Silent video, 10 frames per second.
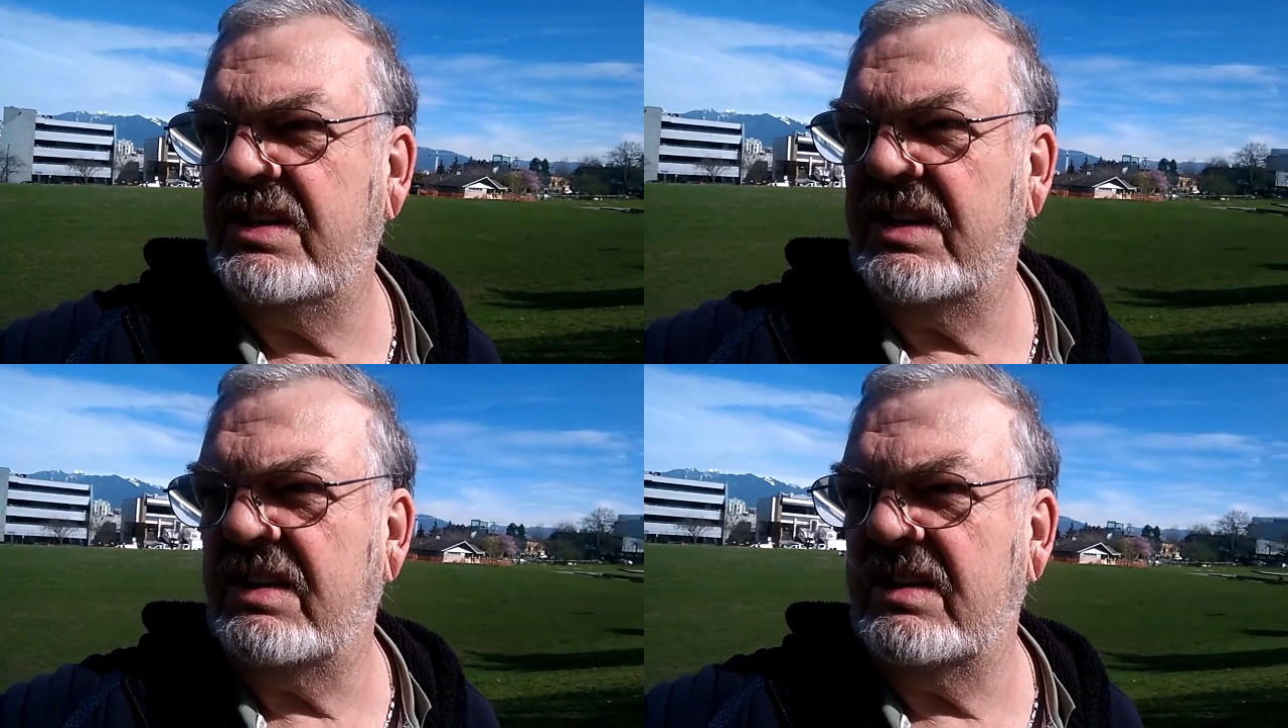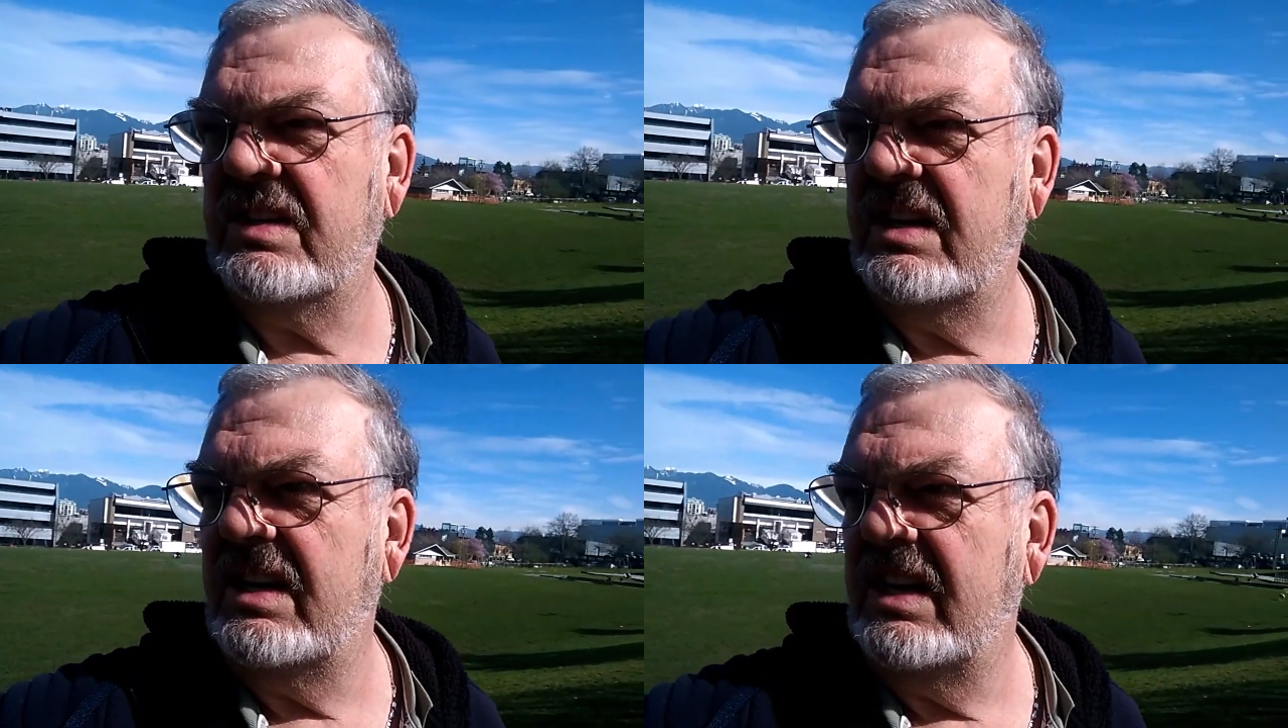It,
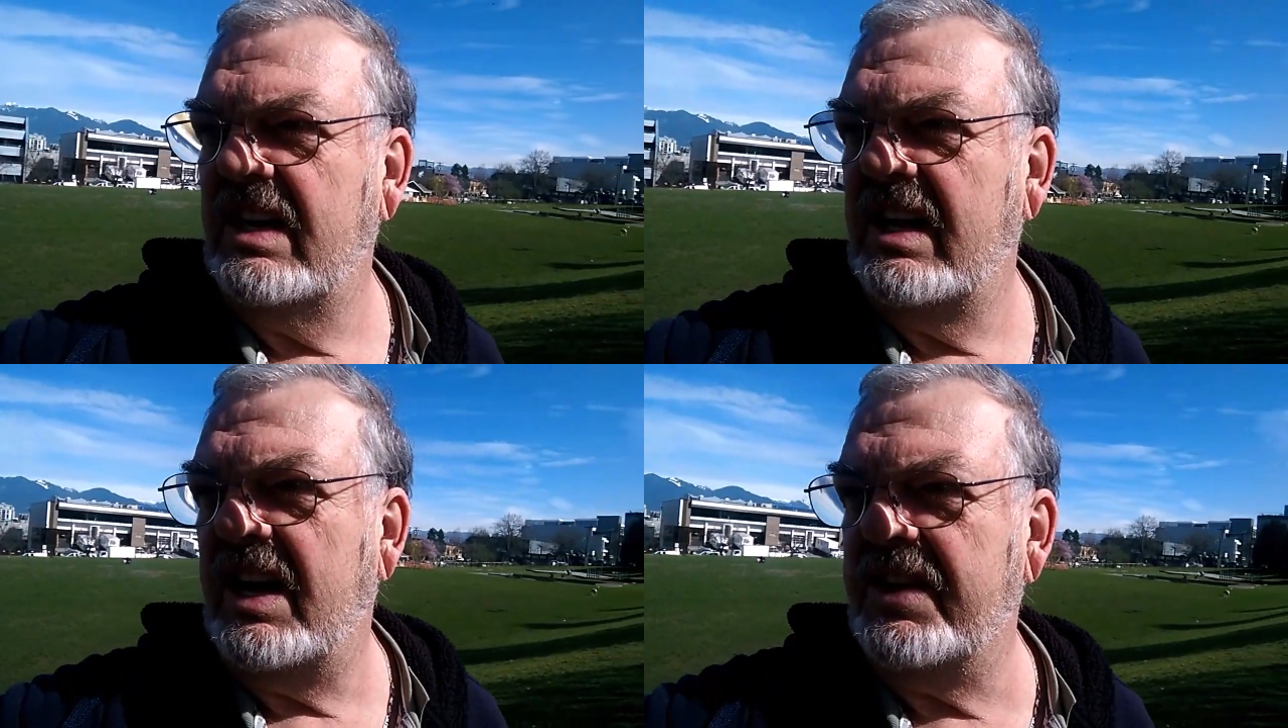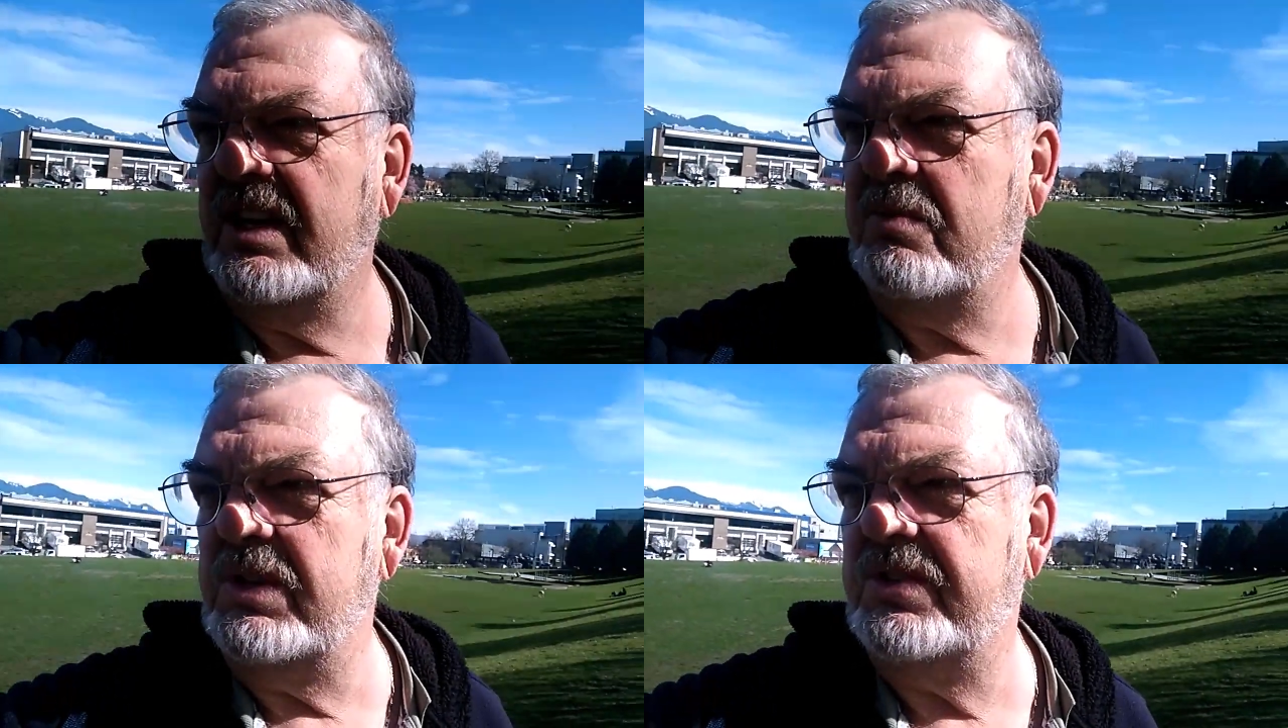I think
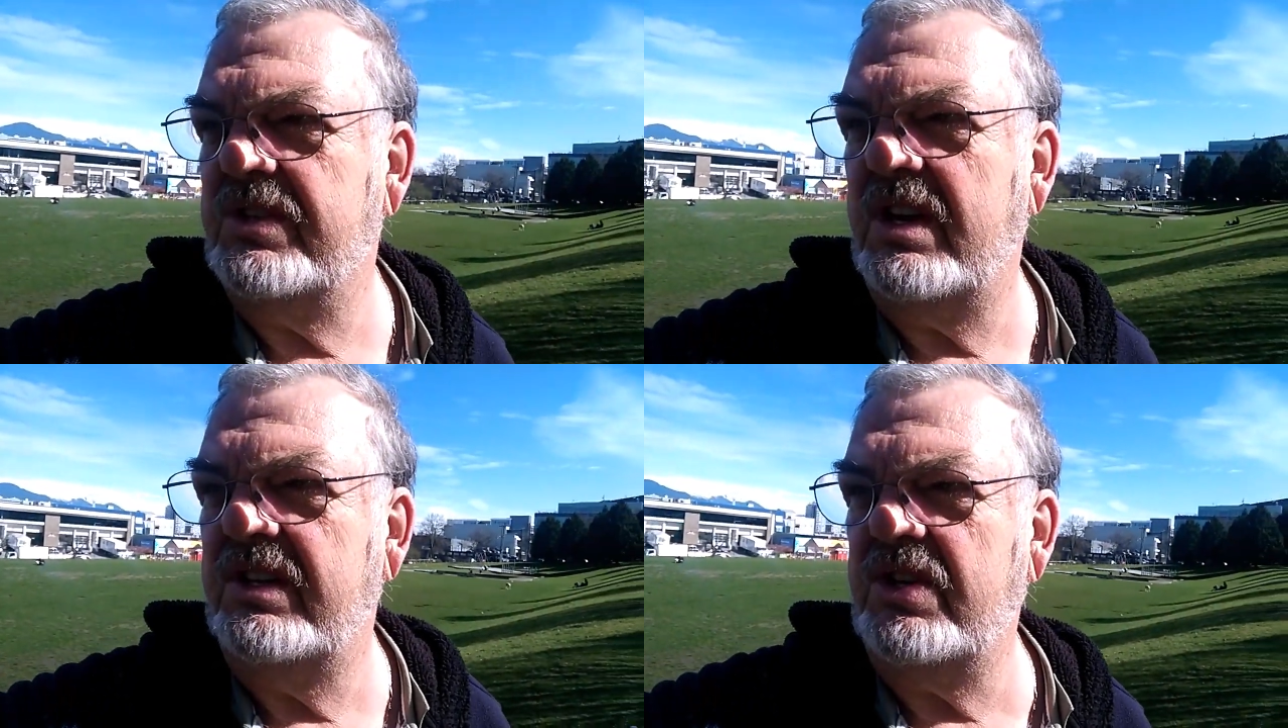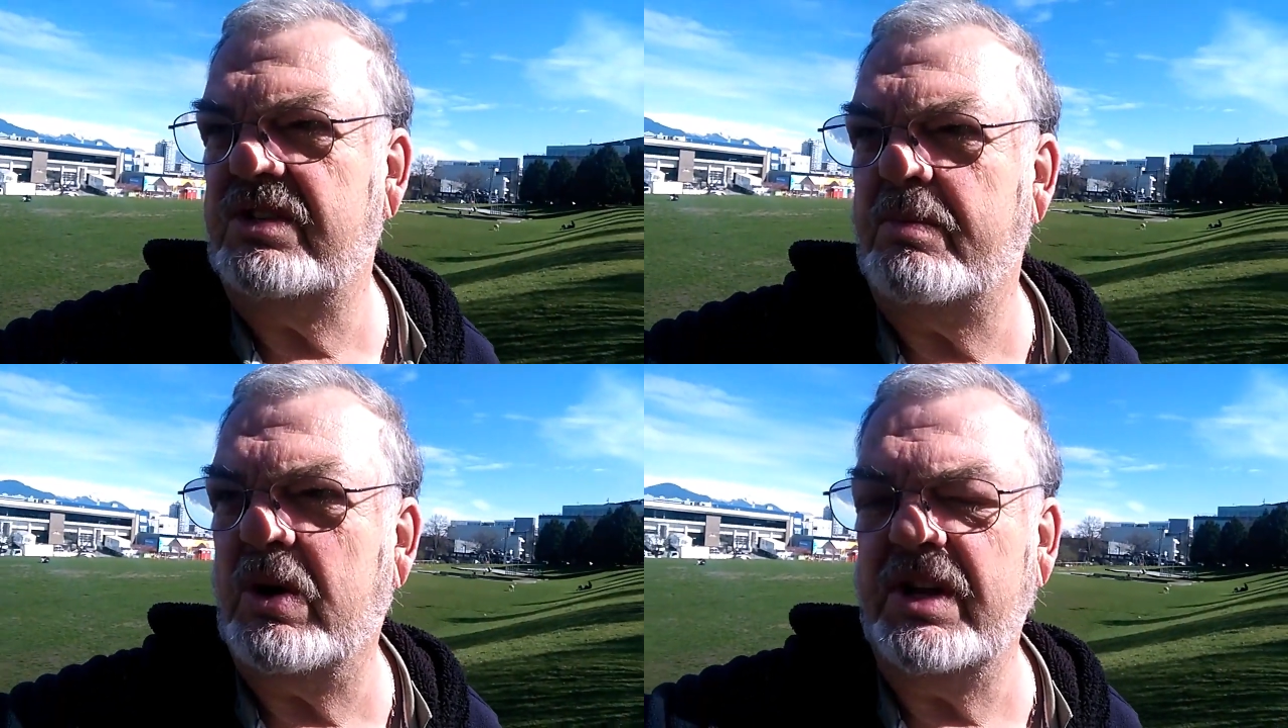it was just about a